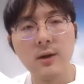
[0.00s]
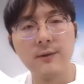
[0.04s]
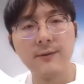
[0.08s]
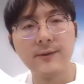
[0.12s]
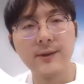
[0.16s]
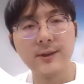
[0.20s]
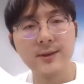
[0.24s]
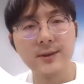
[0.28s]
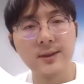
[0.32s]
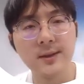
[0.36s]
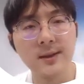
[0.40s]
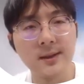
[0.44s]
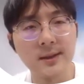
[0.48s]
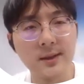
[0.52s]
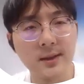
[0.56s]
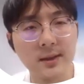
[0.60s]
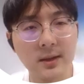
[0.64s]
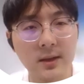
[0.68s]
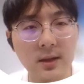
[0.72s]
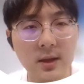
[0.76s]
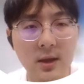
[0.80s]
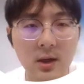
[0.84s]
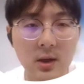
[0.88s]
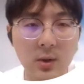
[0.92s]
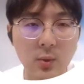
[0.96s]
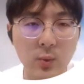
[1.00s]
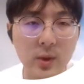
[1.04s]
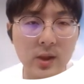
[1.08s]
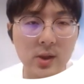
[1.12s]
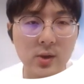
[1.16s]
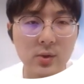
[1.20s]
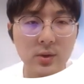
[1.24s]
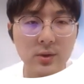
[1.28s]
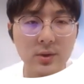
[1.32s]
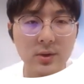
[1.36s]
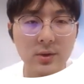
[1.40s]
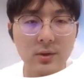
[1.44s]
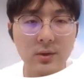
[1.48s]
Firstly, we
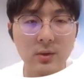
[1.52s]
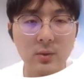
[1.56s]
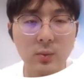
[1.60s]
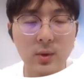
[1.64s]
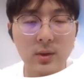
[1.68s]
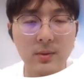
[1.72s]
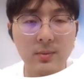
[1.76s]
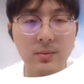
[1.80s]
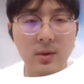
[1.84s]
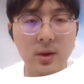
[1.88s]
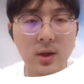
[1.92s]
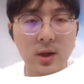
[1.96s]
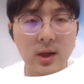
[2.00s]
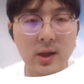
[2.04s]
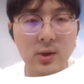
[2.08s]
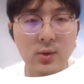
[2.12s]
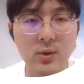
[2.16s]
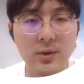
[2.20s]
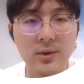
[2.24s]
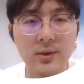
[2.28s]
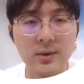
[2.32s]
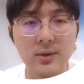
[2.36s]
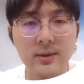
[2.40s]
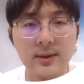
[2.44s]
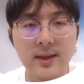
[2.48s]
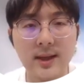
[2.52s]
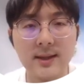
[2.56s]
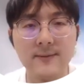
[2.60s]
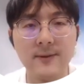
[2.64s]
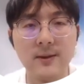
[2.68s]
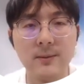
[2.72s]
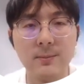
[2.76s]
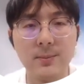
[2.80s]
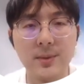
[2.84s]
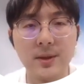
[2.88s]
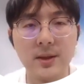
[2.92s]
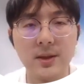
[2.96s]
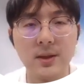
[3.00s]
introduce
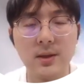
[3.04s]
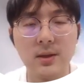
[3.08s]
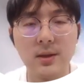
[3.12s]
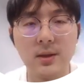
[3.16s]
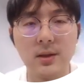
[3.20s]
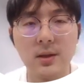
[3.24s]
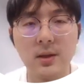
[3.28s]
DenseVP,